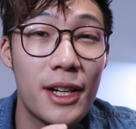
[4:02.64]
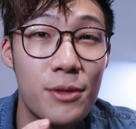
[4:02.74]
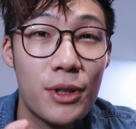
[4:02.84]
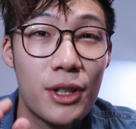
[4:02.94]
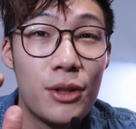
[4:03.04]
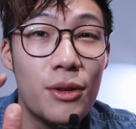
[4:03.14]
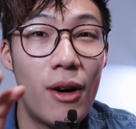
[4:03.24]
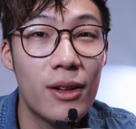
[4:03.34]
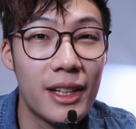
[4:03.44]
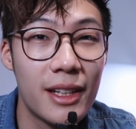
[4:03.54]
you guys want to go
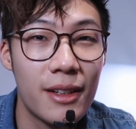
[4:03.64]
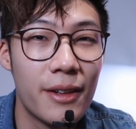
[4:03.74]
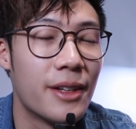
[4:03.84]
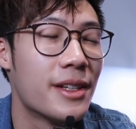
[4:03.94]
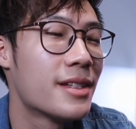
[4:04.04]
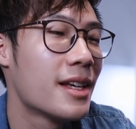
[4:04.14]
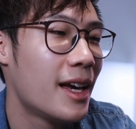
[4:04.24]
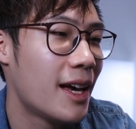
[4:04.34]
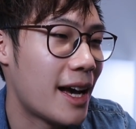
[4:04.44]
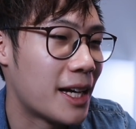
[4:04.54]
all in on this
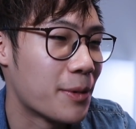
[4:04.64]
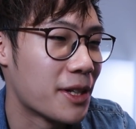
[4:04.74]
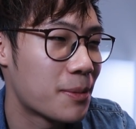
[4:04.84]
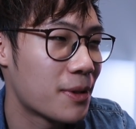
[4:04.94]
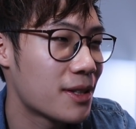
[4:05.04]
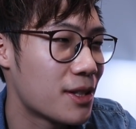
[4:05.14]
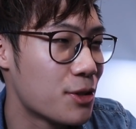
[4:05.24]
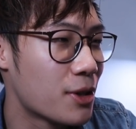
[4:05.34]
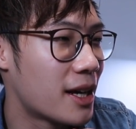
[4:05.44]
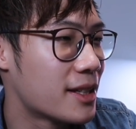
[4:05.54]
anime experience, and
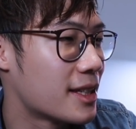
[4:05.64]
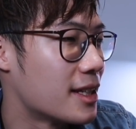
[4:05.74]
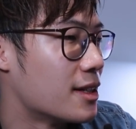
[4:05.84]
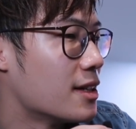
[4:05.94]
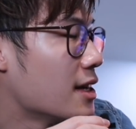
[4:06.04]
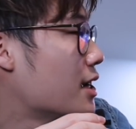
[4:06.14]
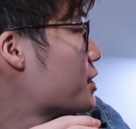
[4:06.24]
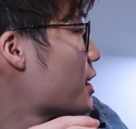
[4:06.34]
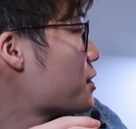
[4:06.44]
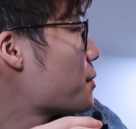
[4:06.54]
you guys can
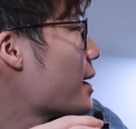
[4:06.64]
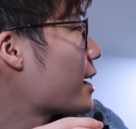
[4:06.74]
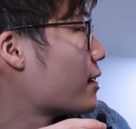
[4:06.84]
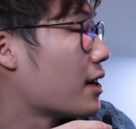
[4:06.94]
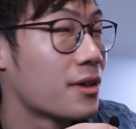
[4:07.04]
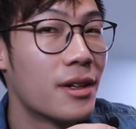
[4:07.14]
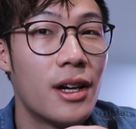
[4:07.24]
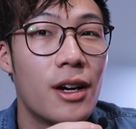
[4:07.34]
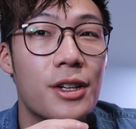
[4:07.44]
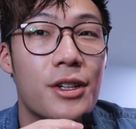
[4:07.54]
change your background
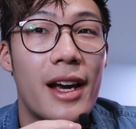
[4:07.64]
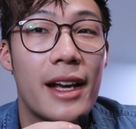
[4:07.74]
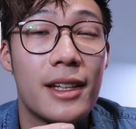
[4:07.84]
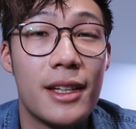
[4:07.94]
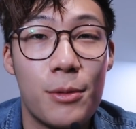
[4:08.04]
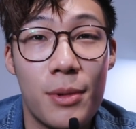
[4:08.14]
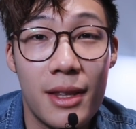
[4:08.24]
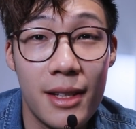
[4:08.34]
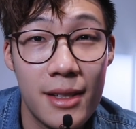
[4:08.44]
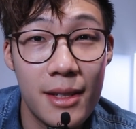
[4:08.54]
on your Anki with
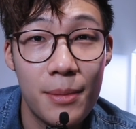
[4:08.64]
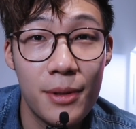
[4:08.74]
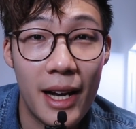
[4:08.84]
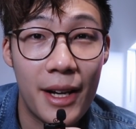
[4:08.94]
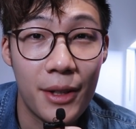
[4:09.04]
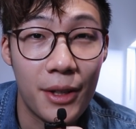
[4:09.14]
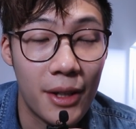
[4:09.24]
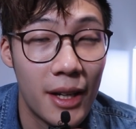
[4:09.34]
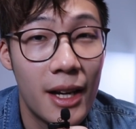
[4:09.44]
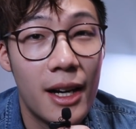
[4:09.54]
this simple add-on.